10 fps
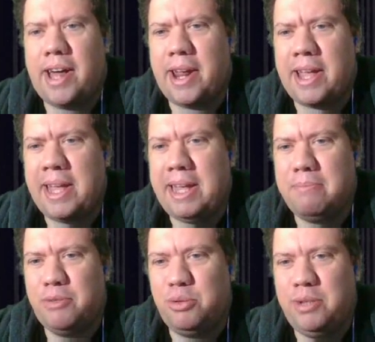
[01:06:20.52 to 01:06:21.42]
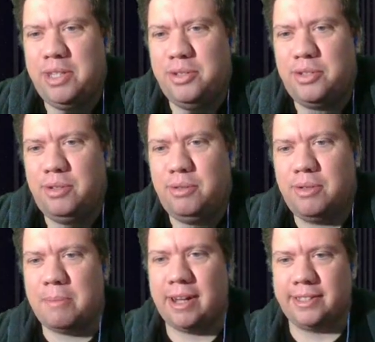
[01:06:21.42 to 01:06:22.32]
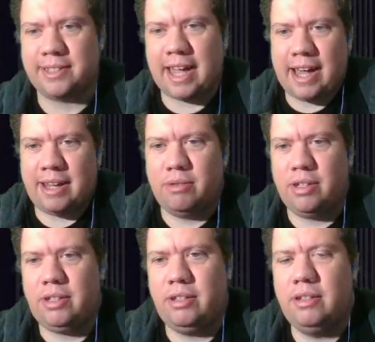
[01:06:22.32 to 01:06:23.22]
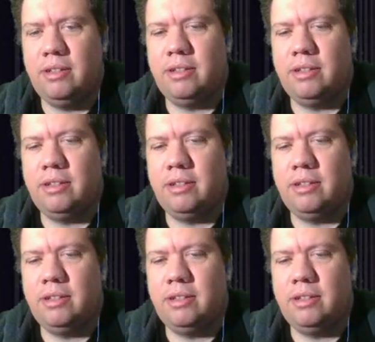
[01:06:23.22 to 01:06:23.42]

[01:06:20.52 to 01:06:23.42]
A lot of heat between these two? Come on, Scott. Really?